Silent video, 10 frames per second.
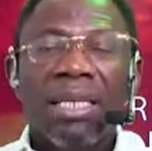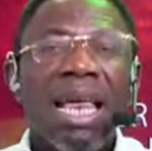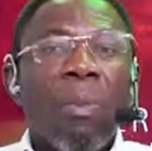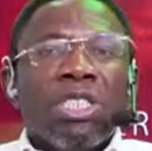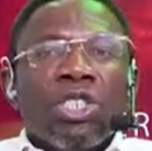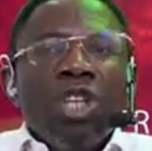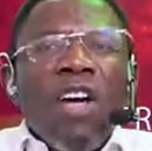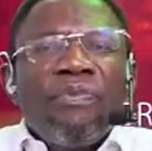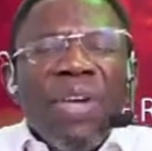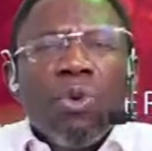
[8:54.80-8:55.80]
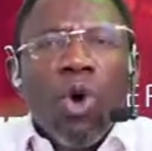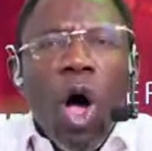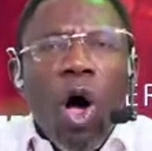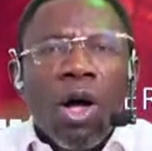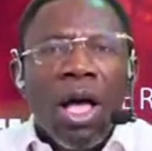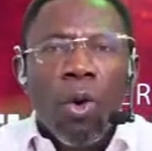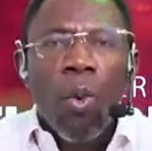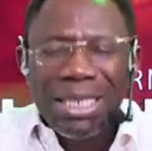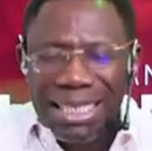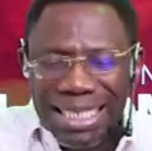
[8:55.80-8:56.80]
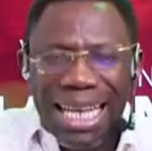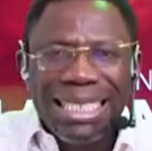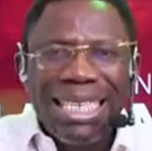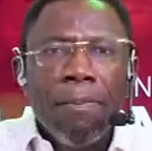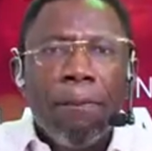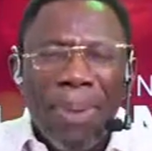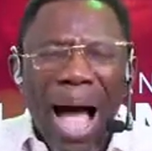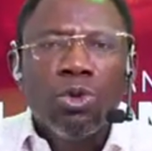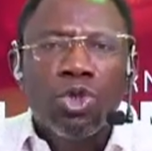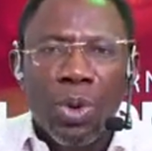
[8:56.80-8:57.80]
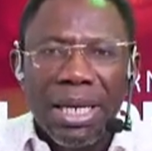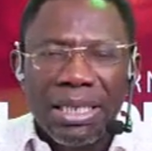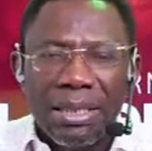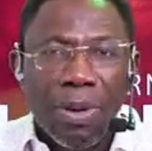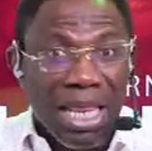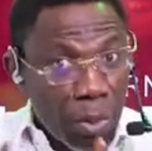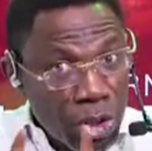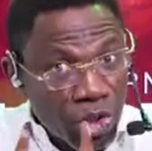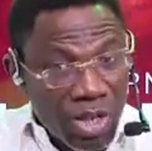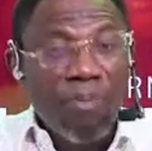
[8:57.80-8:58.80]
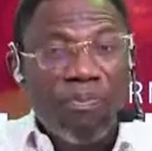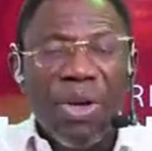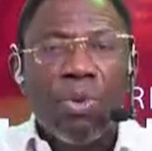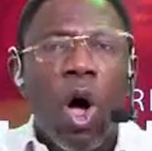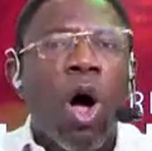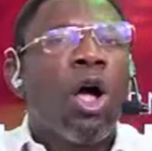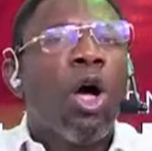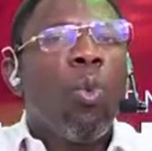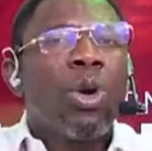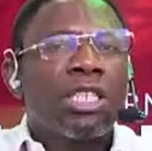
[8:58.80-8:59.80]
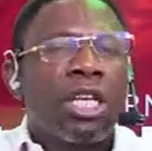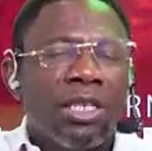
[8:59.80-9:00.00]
There is nothing wrong with setting boundaries, but there is something wrong with